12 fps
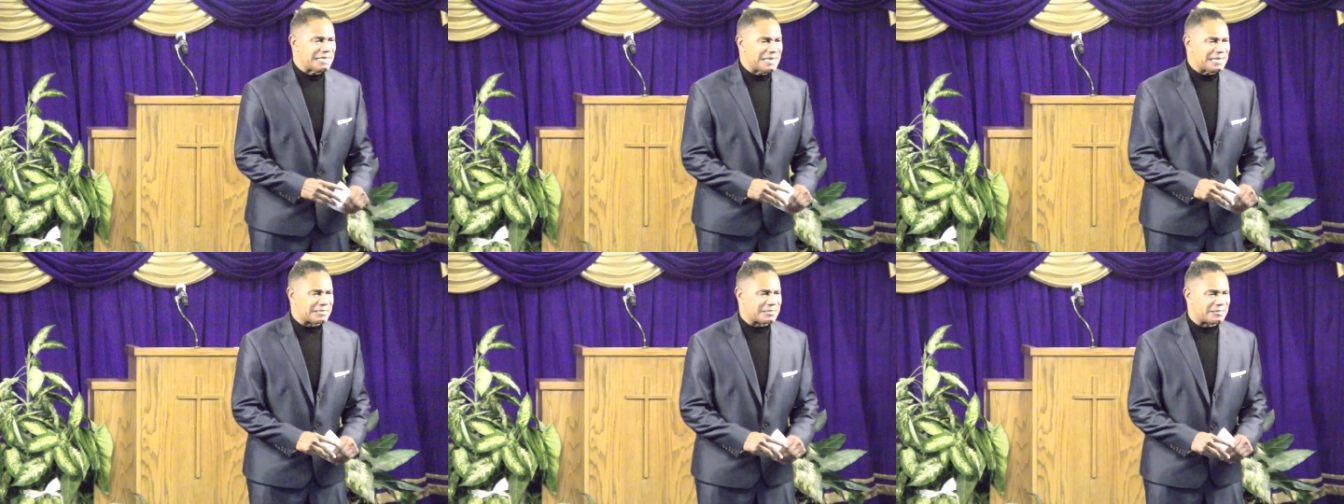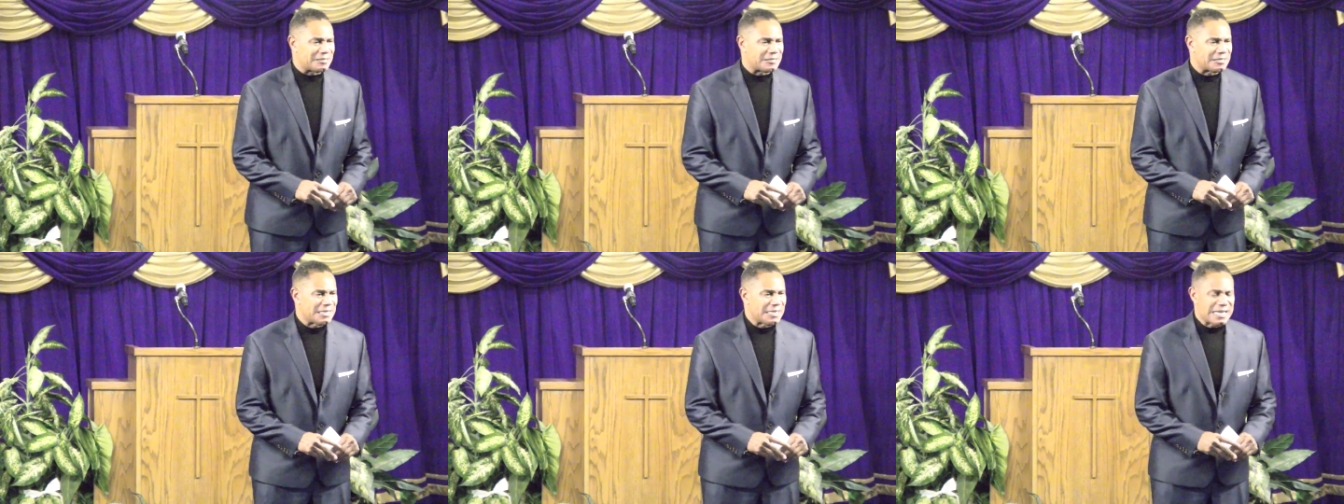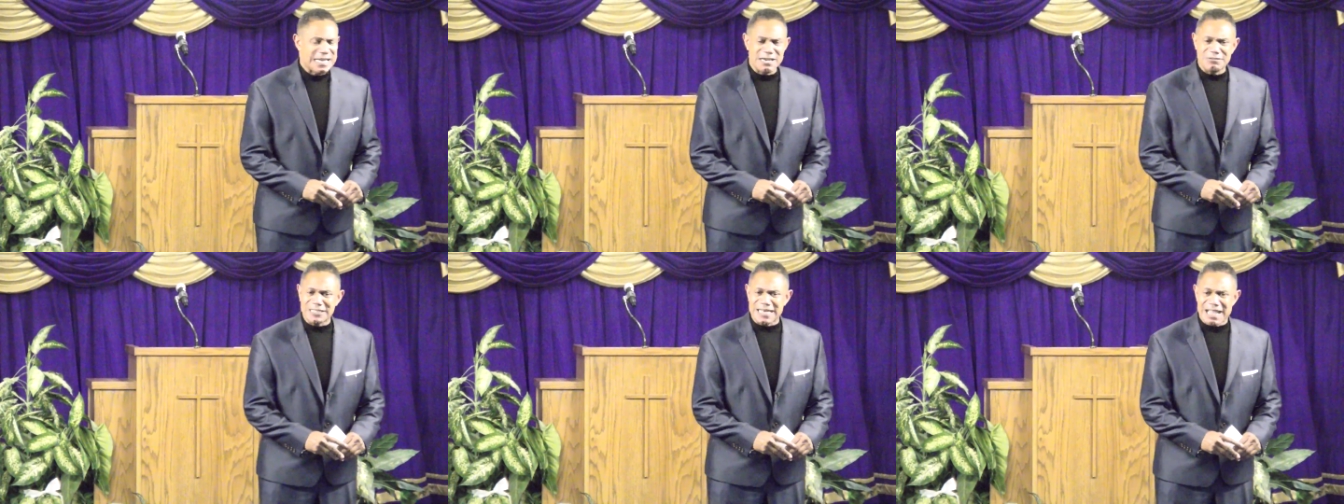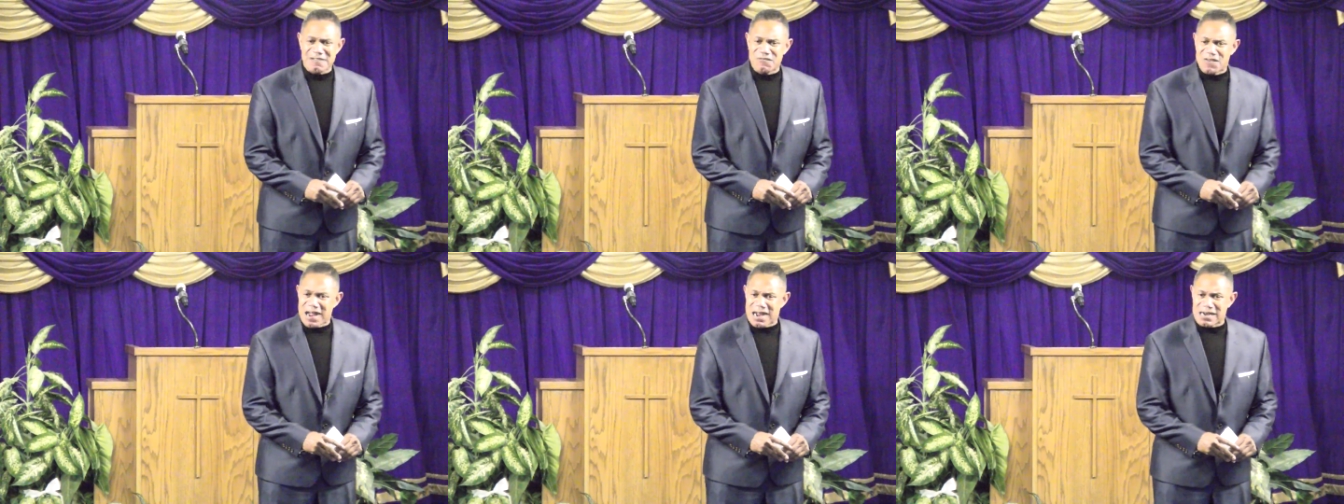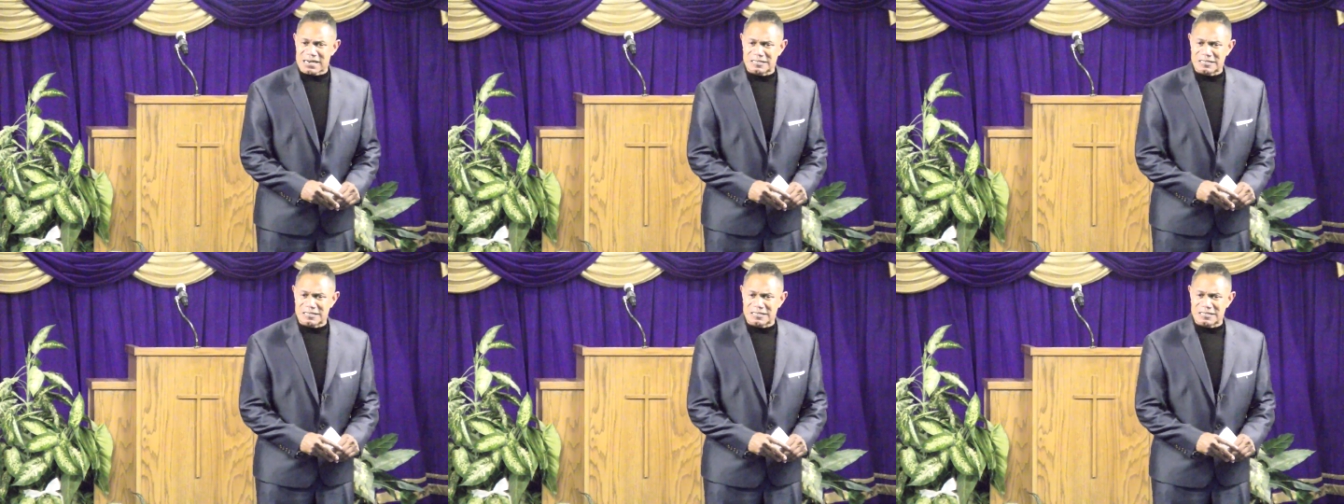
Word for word: this. It was like fire.